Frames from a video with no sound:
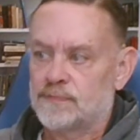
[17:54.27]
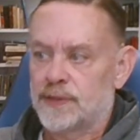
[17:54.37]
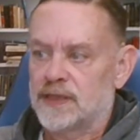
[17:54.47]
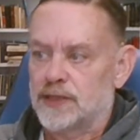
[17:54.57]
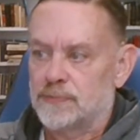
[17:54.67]

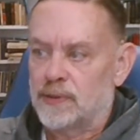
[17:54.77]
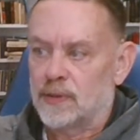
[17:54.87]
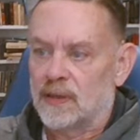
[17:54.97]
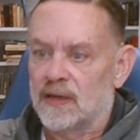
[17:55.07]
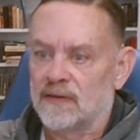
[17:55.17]

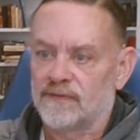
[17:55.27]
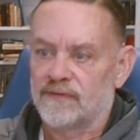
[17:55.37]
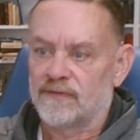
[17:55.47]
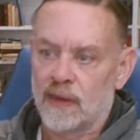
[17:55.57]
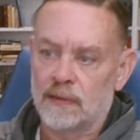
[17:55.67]
principal
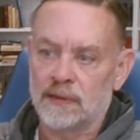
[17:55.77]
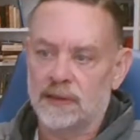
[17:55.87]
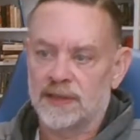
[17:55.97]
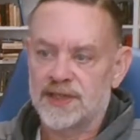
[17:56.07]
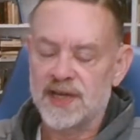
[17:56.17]

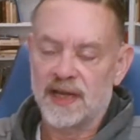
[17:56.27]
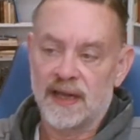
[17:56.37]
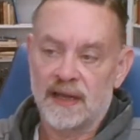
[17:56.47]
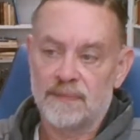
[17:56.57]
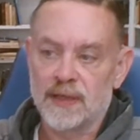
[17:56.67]
of
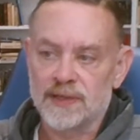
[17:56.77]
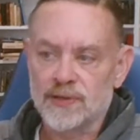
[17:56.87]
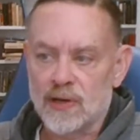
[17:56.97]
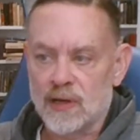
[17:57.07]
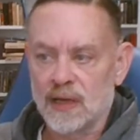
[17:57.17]
St. Edmund's
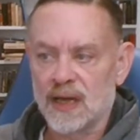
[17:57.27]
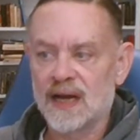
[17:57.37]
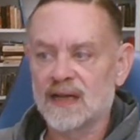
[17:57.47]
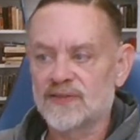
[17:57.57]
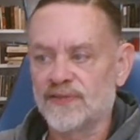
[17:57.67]
Hall,
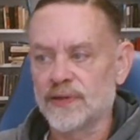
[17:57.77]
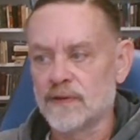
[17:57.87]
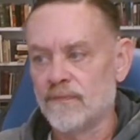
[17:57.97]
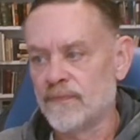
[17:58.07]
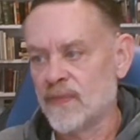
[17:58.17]
Oxford,
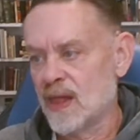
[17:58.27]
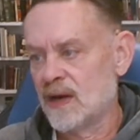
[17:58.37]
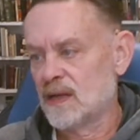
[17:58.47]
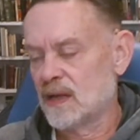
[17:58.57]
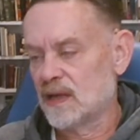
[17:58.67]

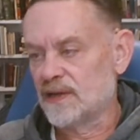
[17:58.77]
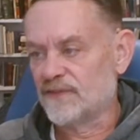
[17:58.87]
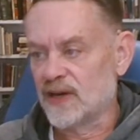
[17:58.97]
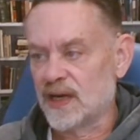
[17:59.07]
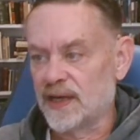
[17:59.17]
a
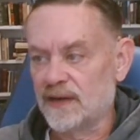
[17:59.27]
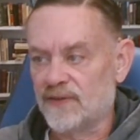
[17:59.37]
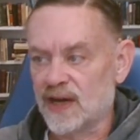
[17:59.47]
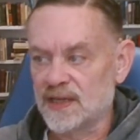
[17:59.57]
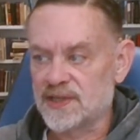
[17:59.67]
divine of high